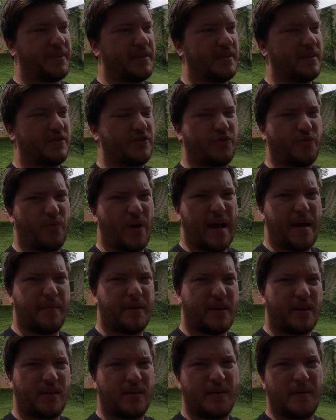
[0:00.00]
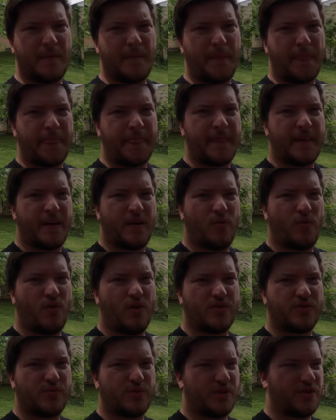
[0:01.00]
ceramic
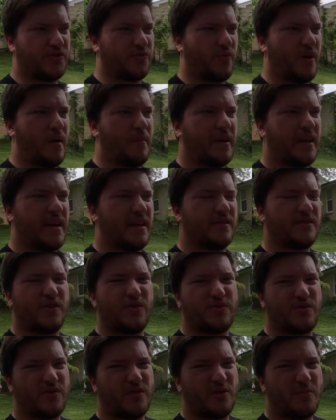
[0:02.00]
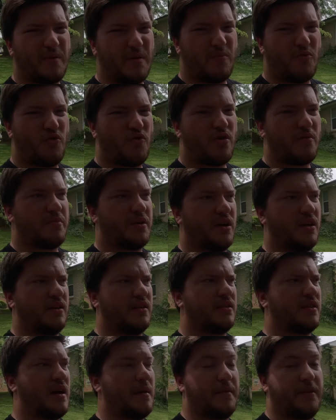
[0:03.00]
ones with the ceramic ends. Those are a little bit more, but
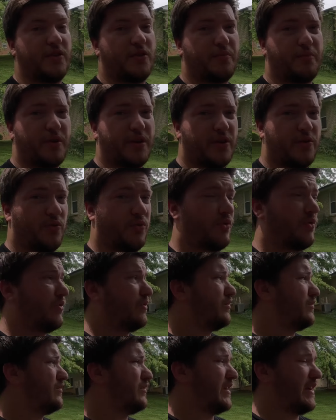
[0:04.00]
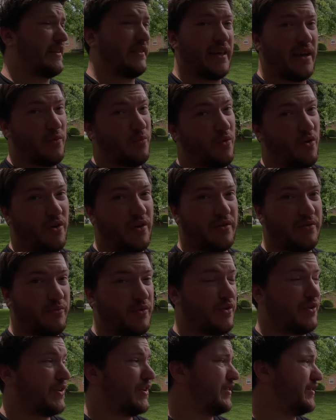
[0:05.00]
I mean, they're pretty cool and they worked
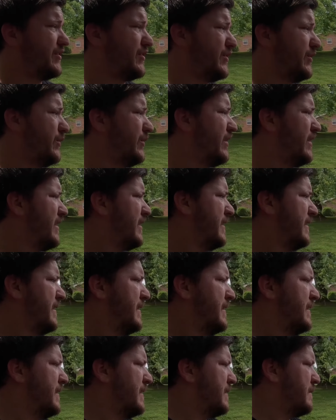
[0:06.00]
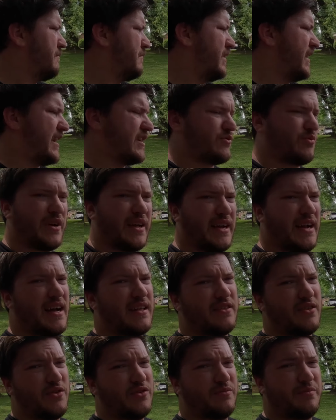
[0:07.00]
real good too. But I just went and
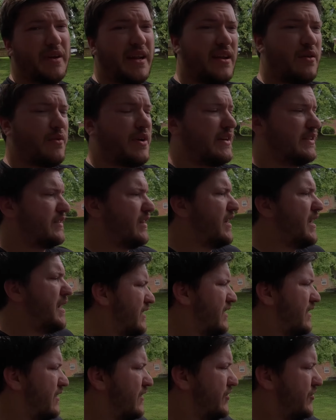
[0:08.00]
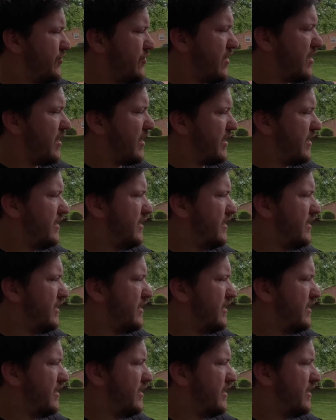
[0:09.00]
got those. But anyways, the truck